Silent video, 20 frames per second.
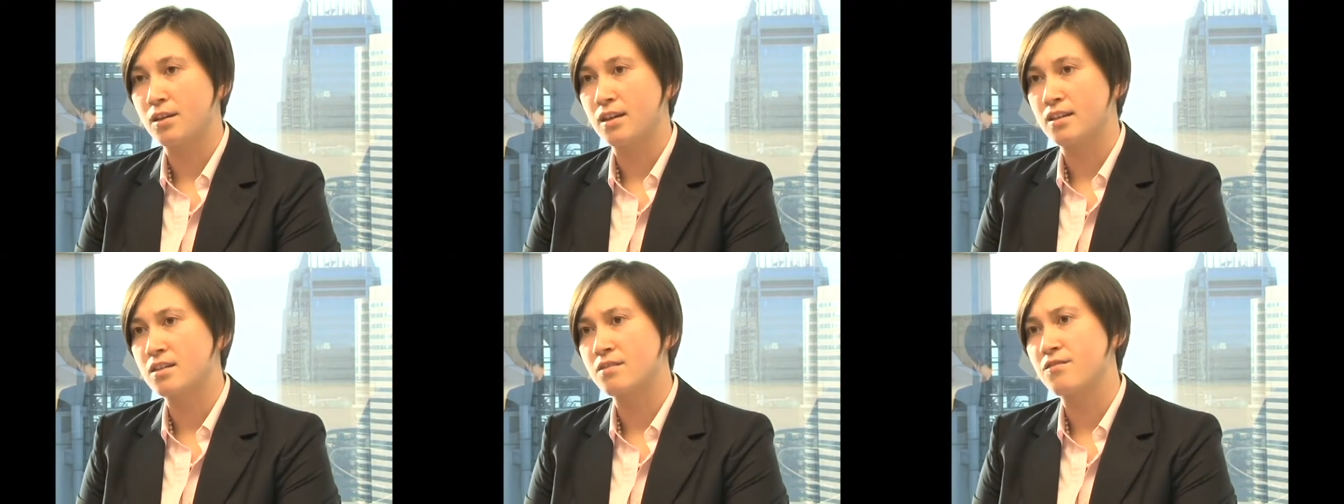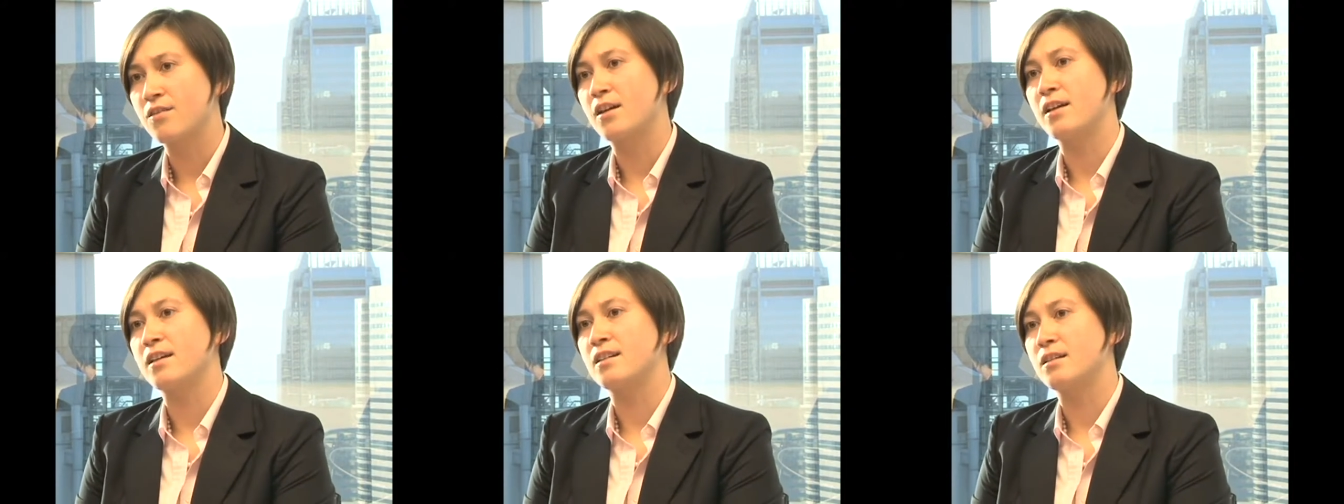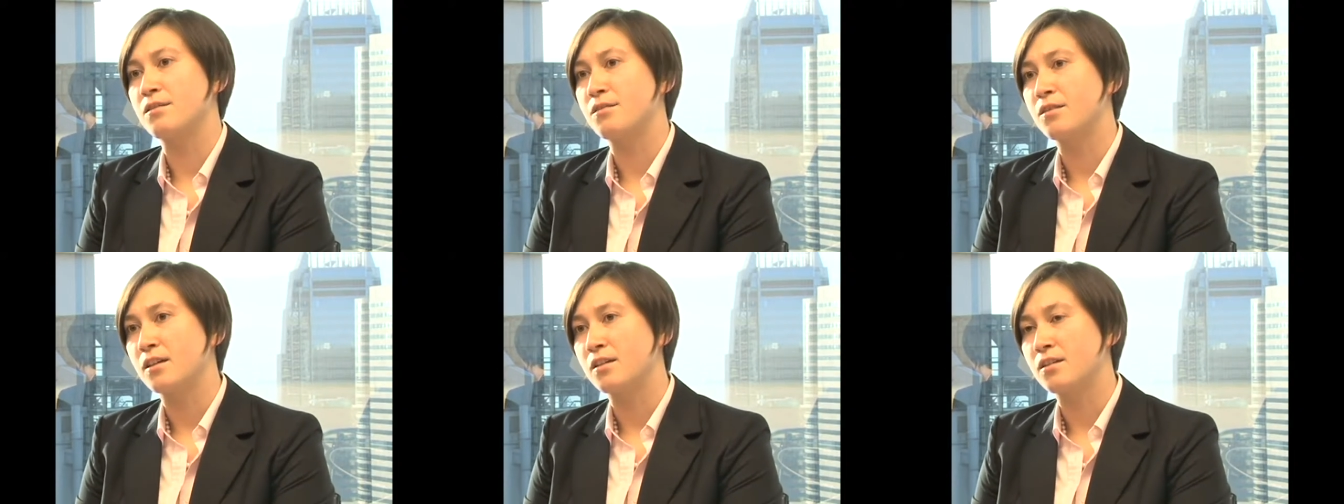it's very
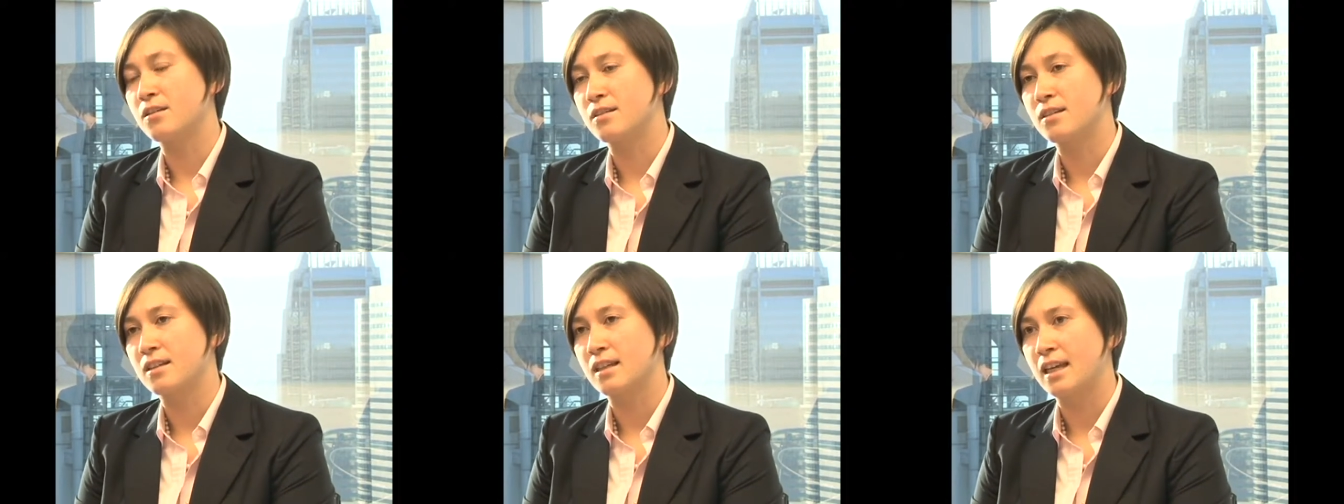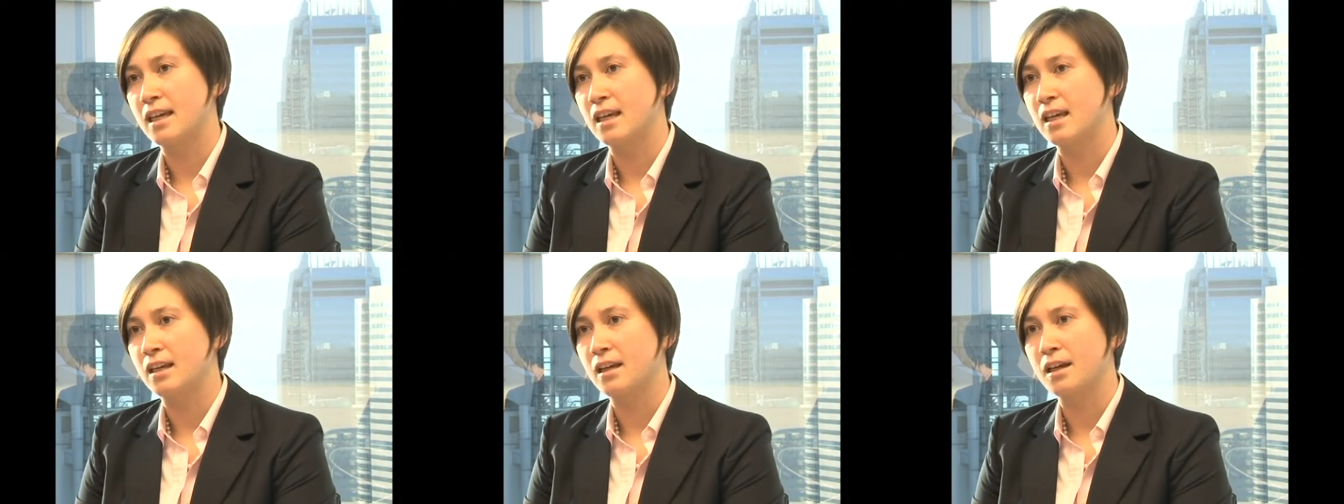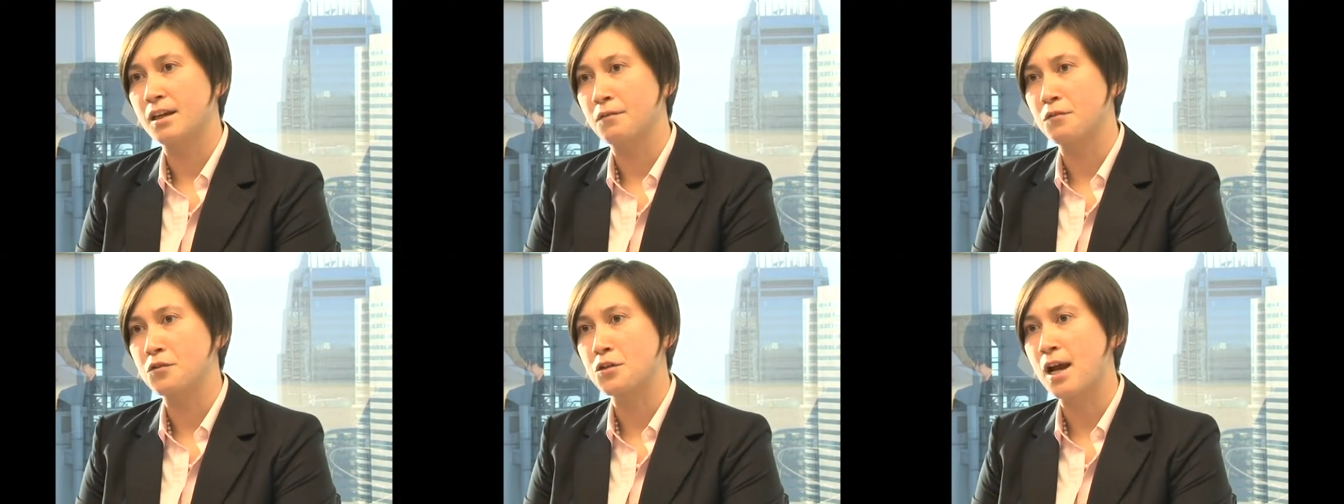difficult to gain
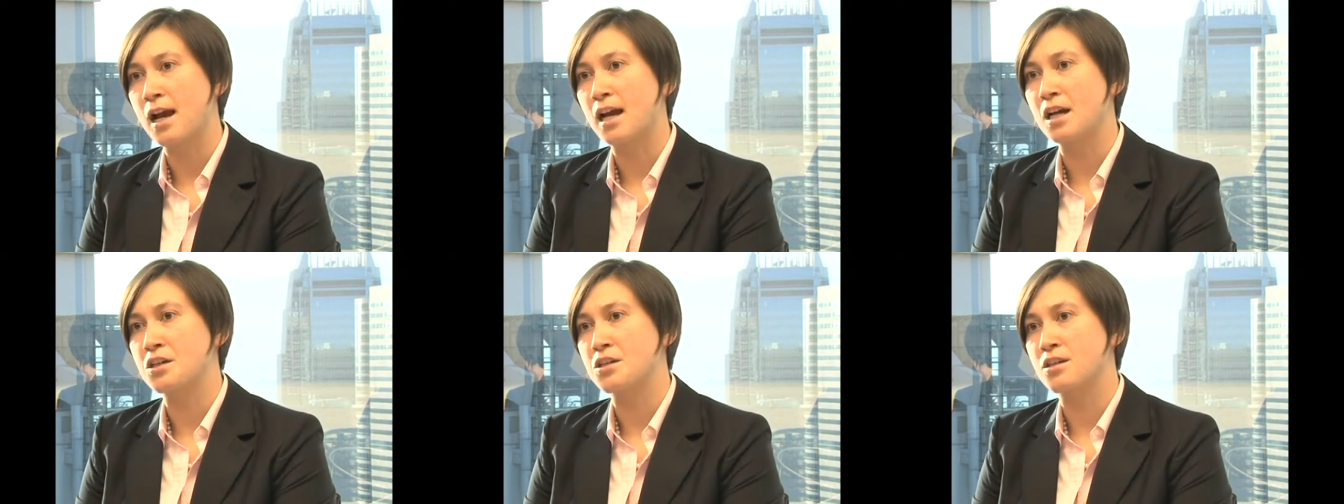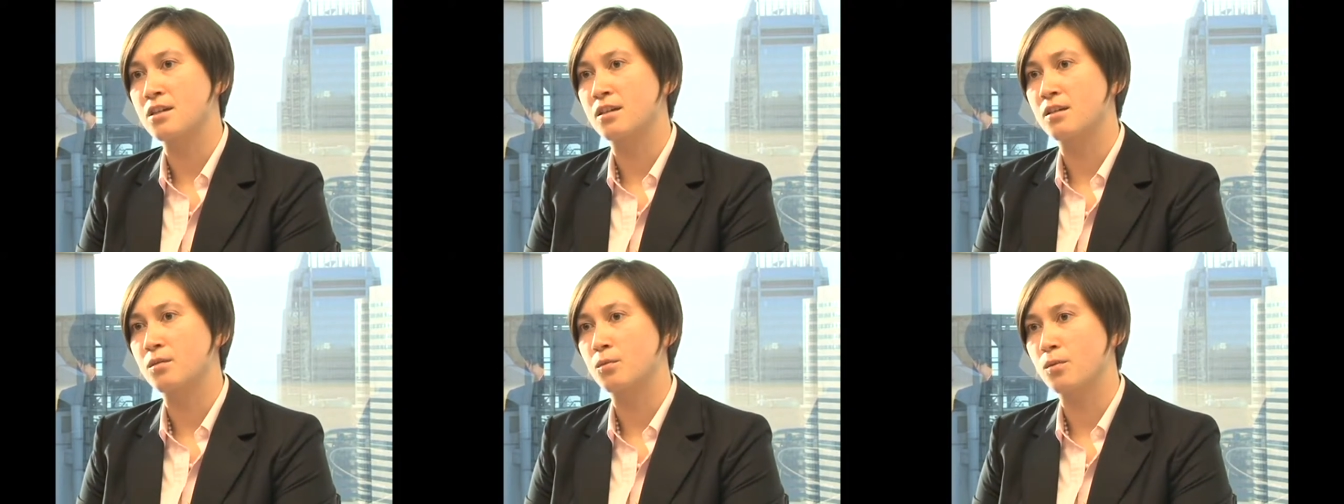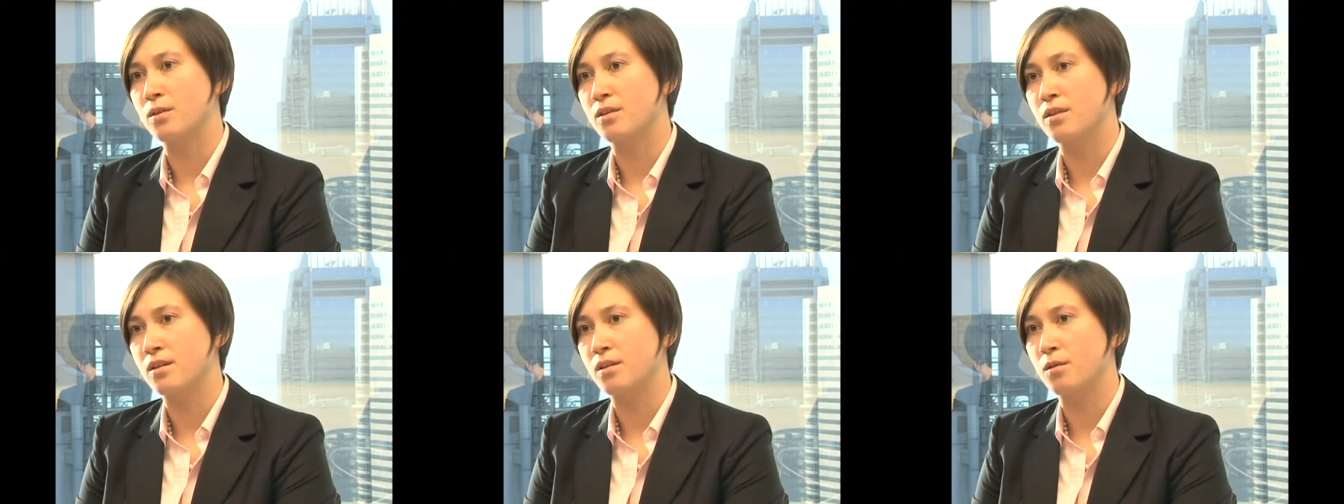kind of traction
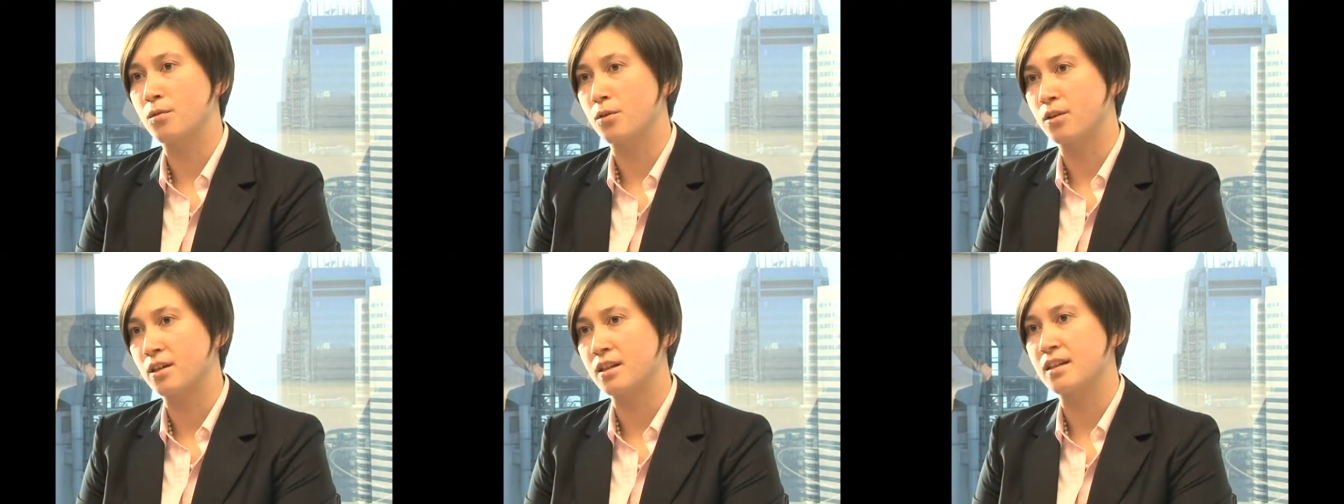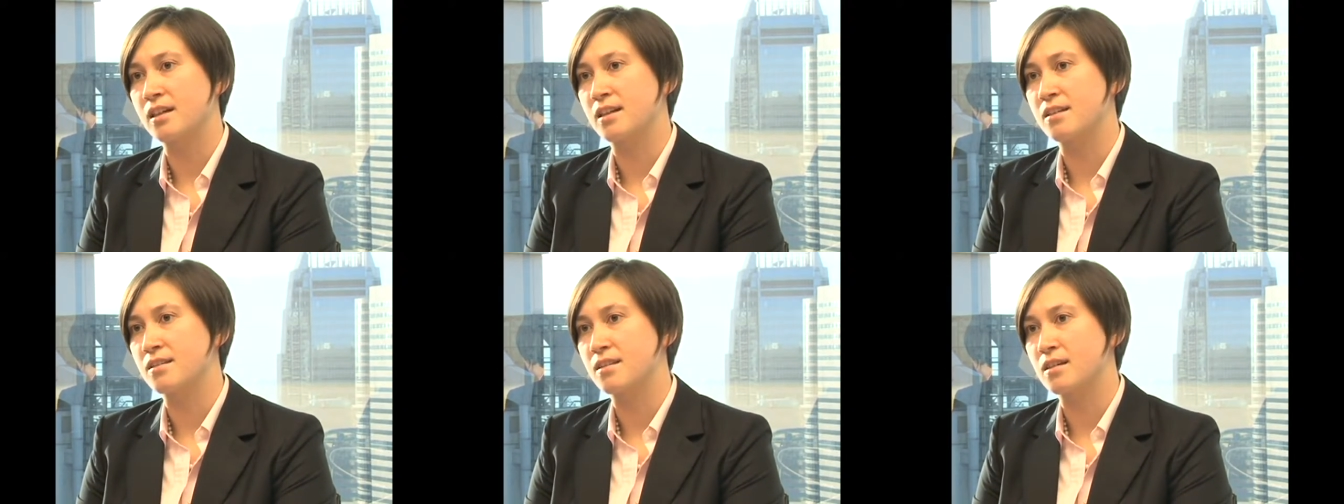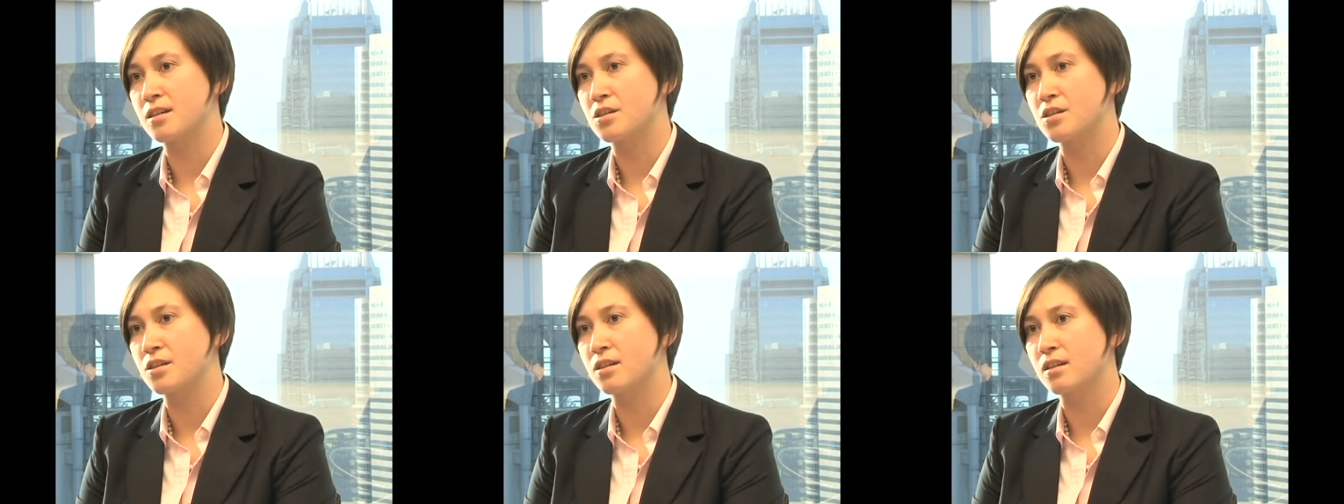within the
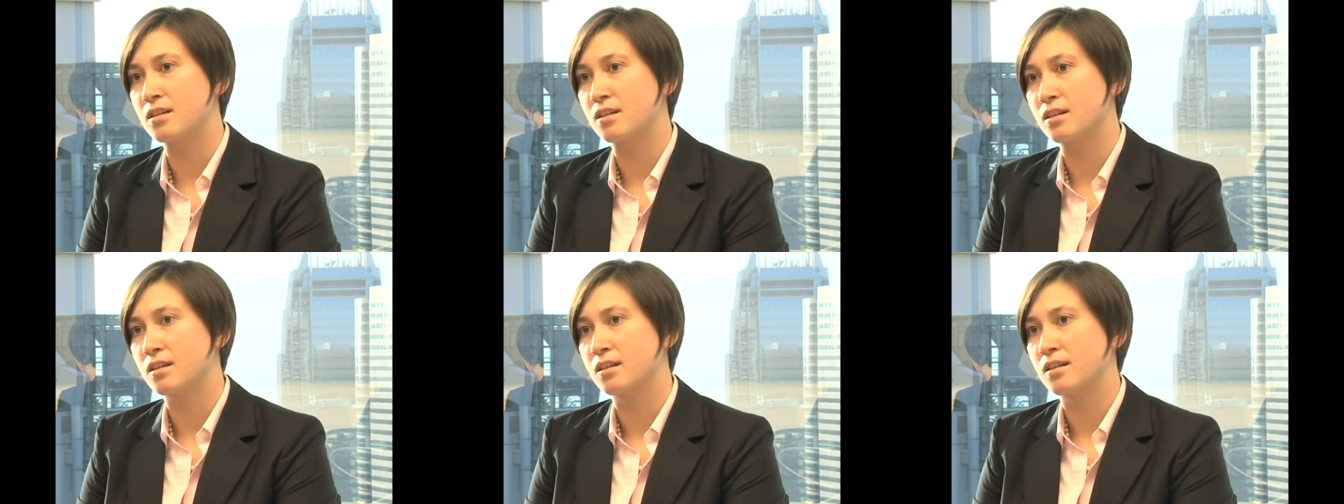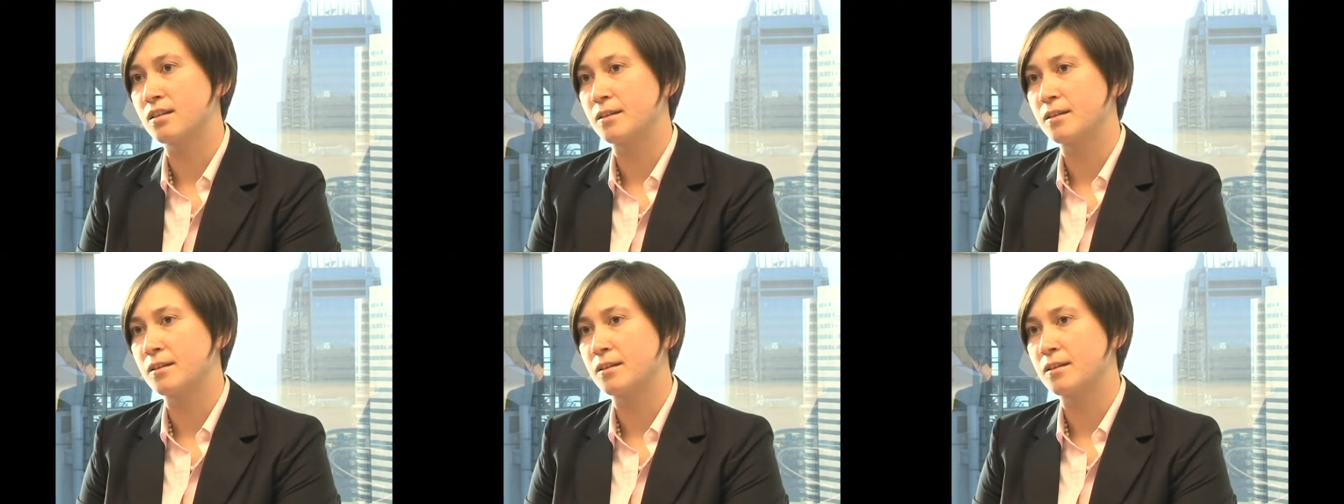organization.